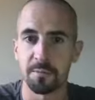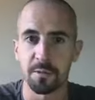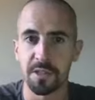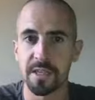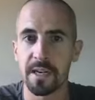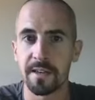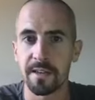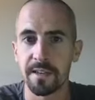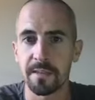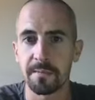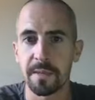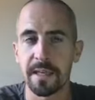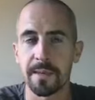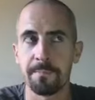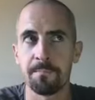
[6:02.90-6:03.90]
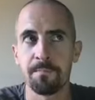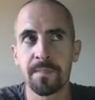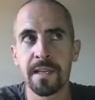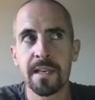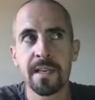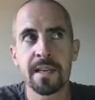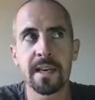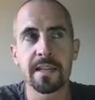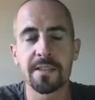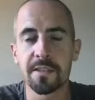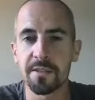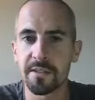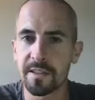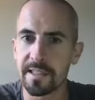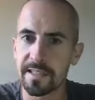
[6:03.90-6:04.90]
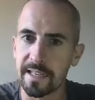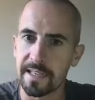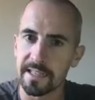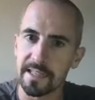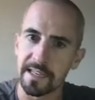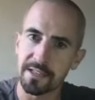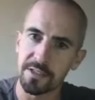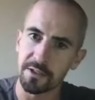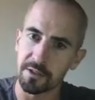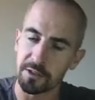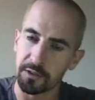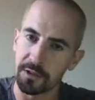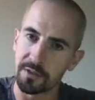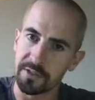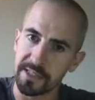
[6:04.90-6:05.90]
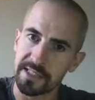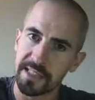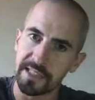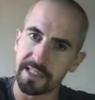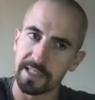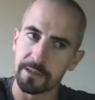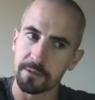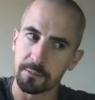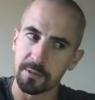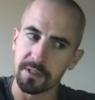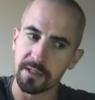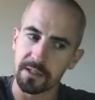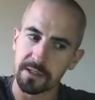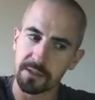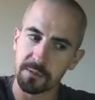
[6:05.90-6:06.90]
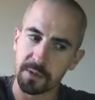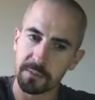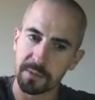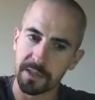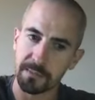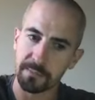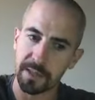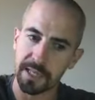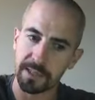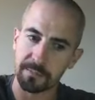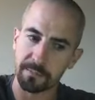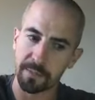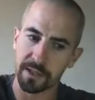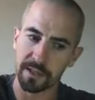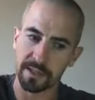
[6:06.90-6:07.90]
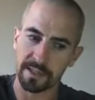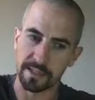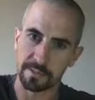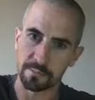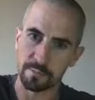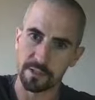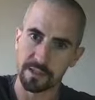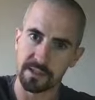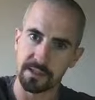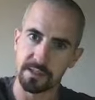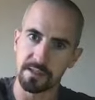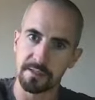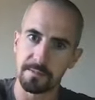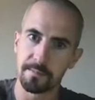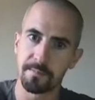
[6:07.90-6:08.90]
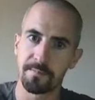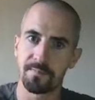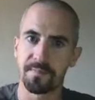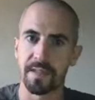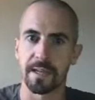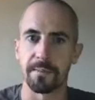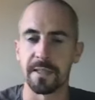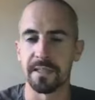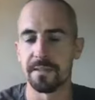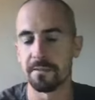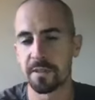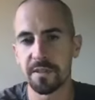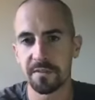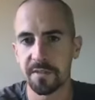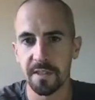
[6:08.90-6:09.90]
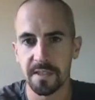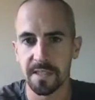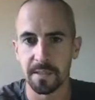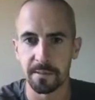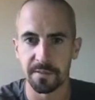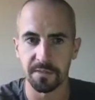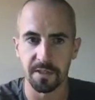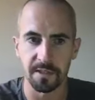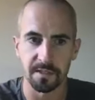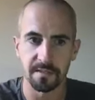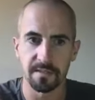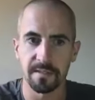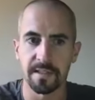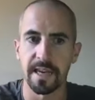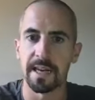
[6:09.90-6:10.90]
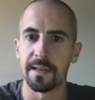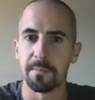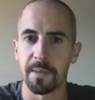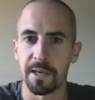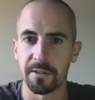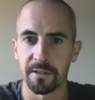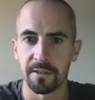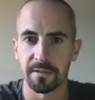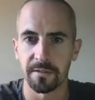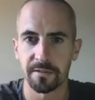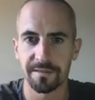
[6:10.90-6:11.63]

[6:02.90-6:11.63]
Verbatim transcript: was hard. Um, I don't think I, I, sort of overdid it with the swim and the bike, but it was. I mean, it was the first time I've done that amount of